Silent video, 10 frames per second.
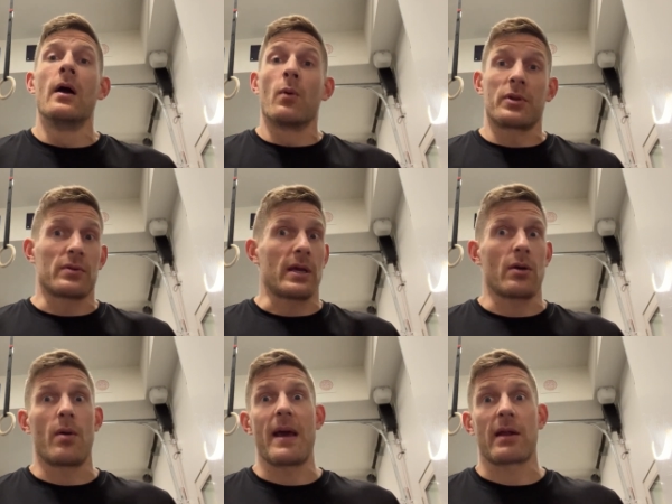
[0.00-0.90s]
When you're like,
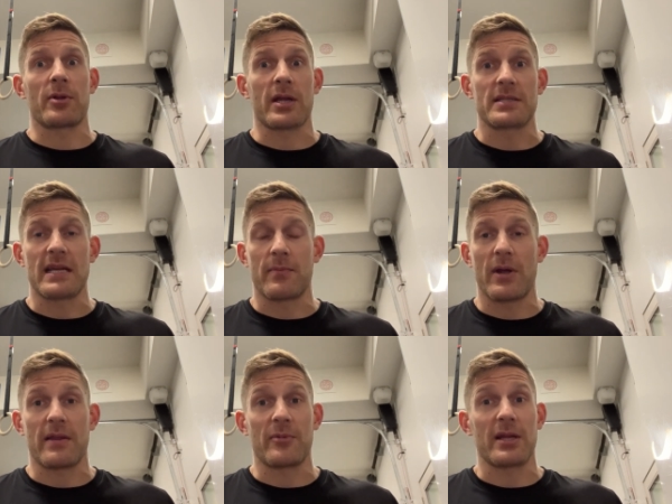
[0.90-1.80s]
oh man, I really gotta take a
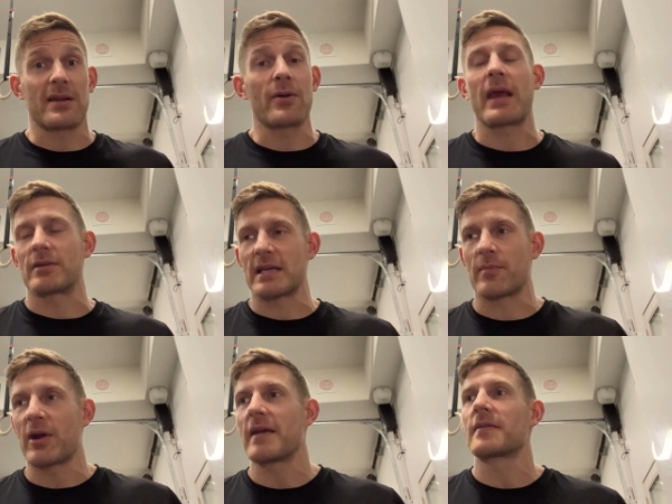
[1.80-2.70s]
breath. I really got okay, I'll take a
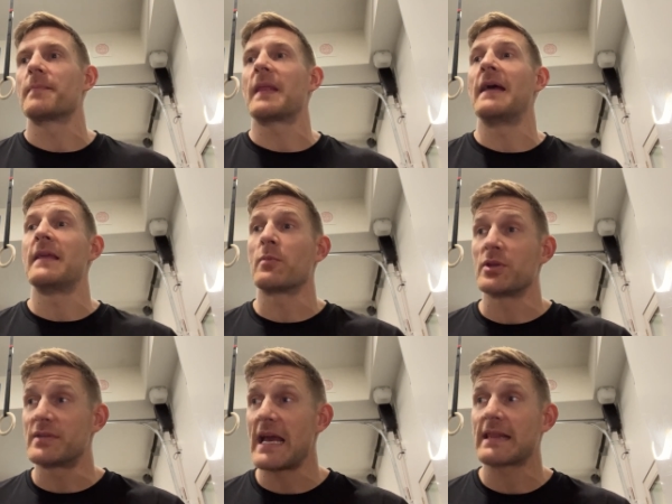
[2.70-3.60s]
breath. And then when
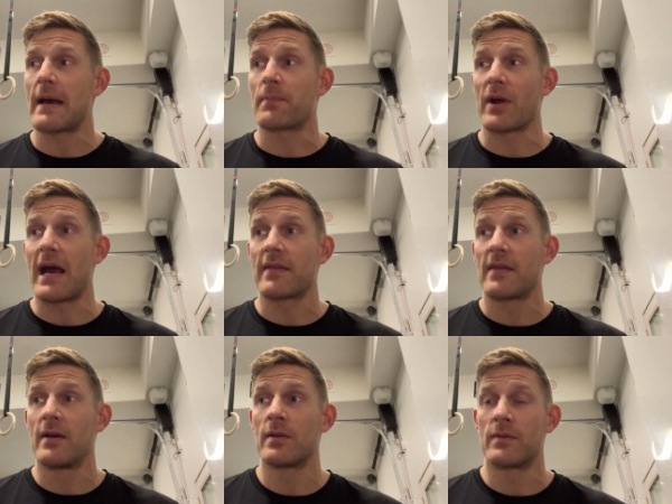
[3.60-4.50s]
you take that
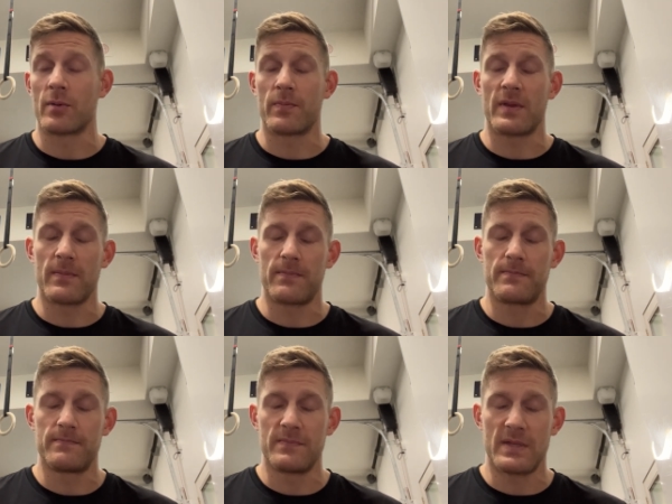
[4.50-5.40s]
breath, the, the,
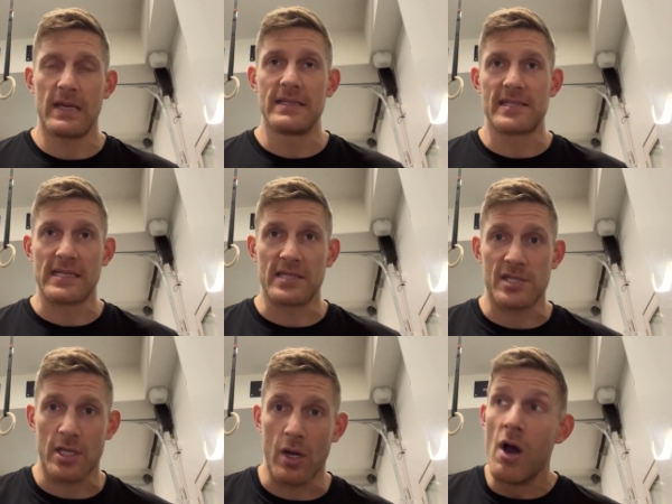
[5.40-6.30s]
the instinct is
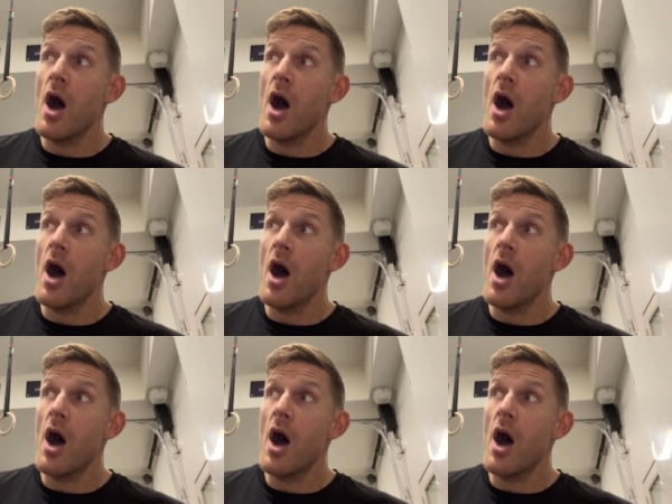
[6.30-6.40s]
gonna go,